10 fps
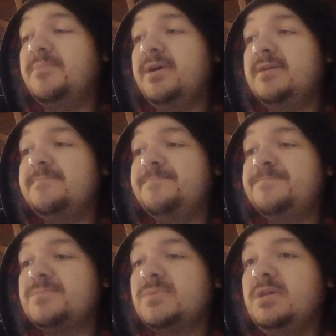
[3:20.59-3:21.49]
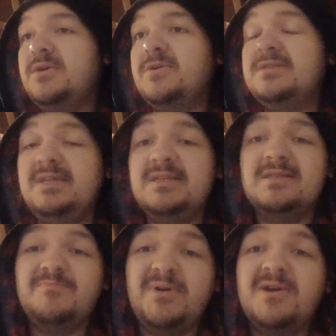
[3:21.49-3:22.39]
But, you know, a
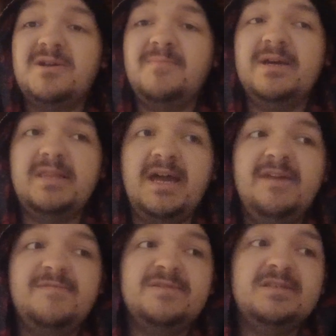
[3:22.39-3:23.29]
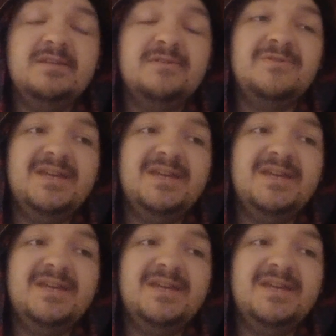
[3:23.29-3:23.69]
decent part of my life still